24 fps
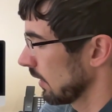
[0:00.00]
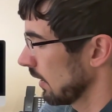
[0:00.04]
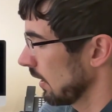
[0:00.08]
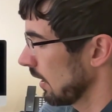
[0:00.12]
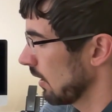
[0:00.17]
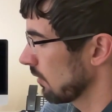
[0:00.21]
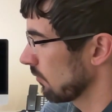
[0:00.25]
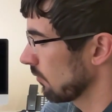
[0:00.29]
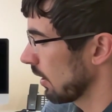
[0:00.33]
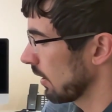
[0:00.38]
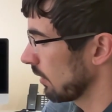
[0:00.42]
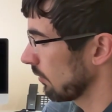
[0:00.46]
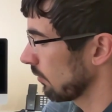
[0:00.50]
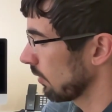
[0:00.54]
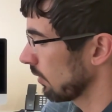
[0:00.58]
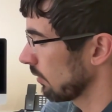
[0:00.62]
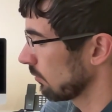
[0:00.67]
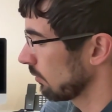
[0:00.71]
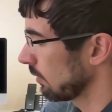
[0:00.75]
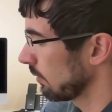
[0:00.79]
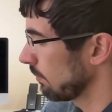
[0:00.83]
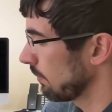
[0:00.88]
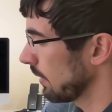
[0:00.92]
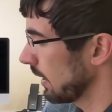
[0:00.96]
and write
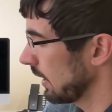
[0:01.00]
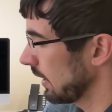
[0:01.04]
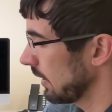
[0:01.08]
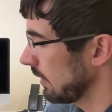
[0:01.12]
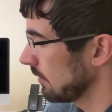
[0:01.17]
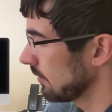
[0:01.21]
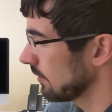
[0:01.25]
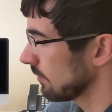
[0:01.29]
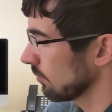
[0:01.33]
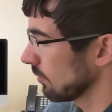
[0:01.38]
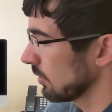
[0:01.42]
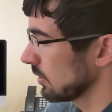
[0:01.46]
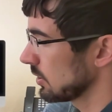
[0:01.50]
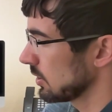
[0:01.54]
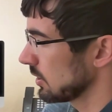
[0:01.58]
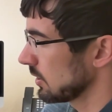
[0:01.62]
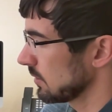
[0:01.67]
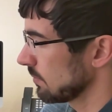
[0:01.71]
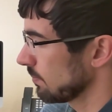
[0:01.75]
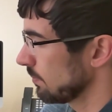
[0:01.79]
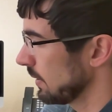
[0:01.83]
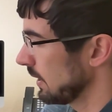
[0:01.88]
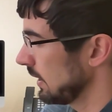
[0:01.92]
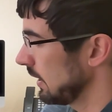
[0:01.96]
what remains, which
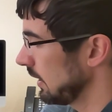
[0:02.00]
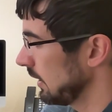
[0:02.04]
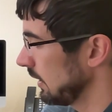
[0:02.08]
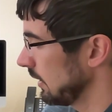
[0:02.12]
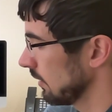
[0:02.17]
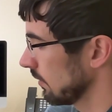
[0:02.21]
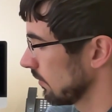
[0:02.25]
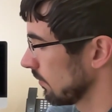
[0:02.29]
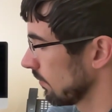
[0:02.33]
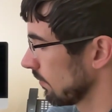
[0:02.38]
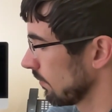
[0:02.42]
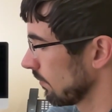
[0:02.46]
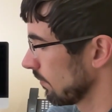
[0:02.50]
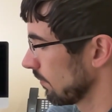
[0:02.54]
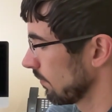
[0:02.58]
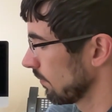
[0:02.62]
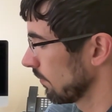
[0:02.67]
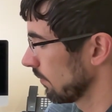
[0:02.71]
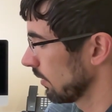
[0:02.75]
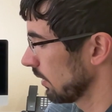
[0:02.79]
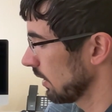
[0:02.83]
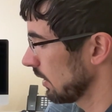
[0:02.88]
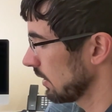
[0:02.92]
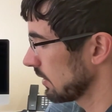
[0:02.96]
is b
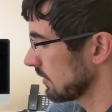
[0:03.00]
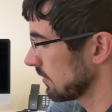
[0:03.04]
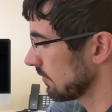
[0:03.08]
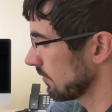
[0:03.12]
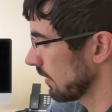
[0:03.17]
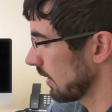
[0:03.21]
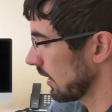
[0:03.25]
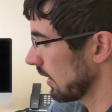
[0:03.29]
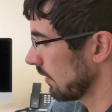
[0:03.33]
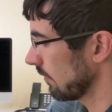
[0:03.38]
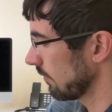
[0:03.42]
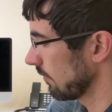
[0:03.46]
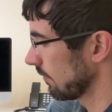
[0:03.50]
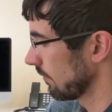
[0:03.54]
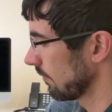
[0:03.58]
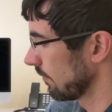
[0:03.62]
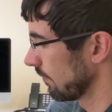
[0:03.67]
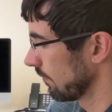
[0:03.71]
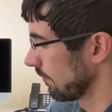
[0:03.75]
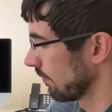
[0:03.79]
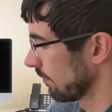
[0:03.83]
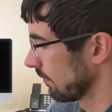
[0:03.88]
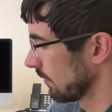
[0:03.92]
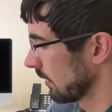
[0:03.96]
plus 5.
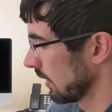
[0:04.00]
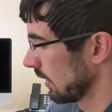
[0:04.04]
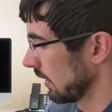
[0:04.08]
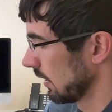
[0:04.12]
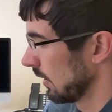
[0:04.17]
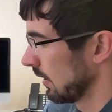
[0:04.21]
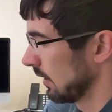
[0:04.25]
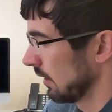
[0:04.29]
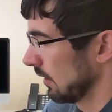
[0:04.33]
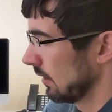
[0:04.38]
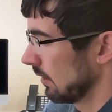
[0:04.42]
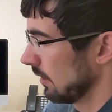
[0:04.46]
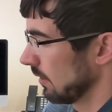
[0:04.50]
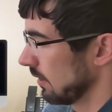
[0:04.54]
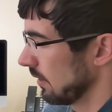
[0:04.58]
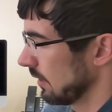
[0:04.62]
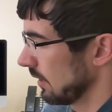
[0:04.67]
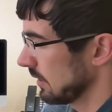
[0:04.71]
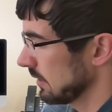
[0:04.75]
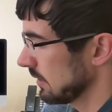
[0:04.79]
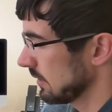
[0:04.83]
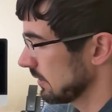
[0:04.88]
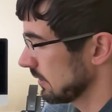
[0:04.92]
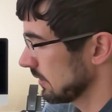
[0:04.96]

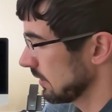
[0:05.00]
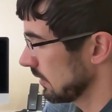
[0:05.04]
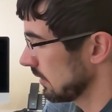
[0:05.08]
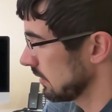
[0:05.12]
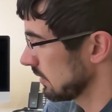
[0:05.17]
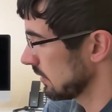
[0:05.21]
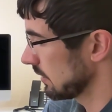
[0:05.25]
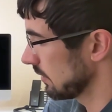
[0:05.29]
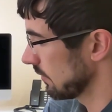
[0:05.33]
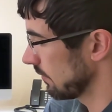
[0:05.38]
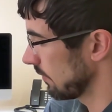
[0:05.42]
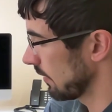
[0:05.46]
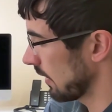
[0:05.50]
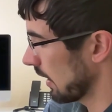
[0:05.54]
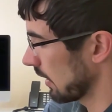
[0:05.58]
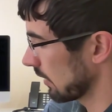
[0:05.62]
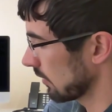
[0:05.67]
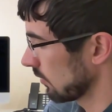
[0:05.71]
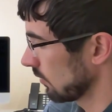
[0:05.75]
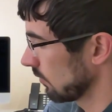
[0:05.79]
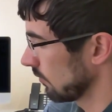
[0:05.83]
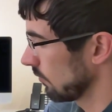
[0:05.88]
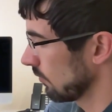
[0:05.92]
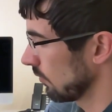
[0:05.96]
This is the
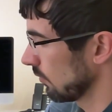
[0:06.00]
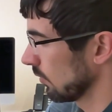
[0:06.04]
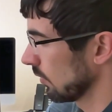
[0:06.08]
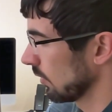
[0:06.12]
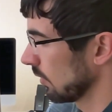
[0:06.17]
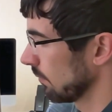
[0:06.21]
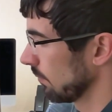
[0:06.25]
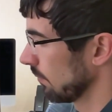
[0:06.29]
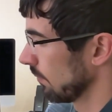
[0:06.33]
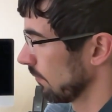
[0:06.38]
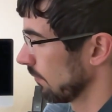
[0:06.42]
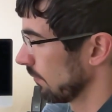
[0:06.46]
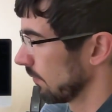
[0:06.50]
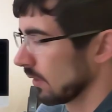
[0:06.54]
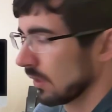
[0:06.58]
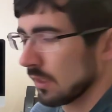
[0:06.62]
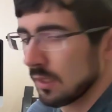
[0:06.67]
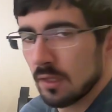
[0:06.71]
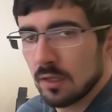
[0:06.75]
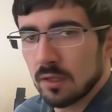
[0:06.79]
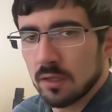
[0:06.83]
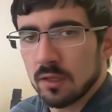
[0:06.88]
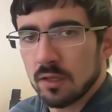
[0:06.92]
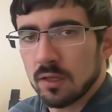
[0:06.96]
factored form
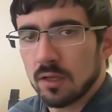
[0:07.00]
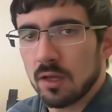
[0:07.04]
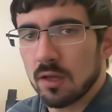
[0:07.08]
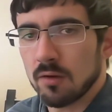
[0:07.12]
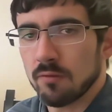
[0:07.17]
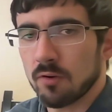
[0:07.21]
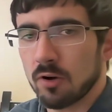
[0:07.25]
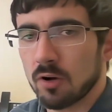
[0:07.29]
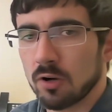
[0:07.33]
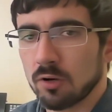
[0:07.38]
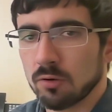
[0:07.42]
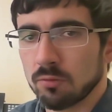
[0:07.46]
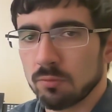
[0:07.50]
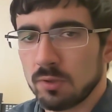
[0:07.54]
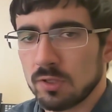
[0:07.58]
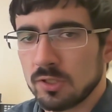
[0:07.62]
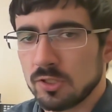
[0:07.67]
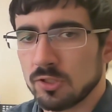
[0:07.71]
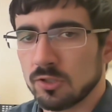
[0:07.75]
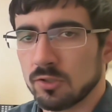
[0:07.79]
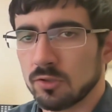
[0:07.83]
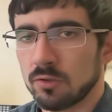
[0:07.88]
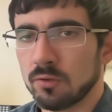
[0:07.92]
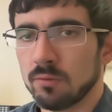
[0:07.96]
of our
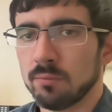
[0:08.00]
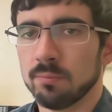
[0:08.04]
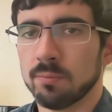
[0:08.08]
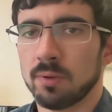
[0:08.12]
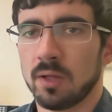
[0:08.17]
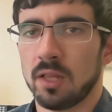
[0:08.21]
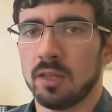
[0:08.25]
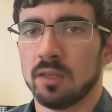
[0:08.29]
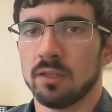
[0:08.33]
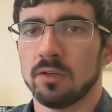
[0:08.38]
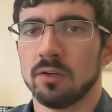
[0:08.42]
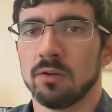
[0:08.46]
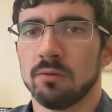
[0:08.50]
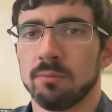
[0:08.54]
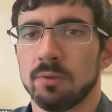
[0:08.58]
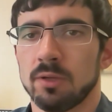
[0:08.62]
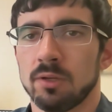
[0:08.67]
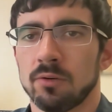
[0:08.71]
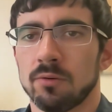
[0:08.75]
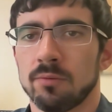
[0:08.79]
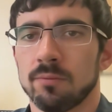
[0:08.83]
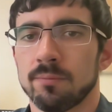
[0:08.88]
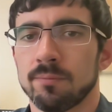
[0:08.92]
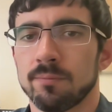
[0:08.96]
original polynomial.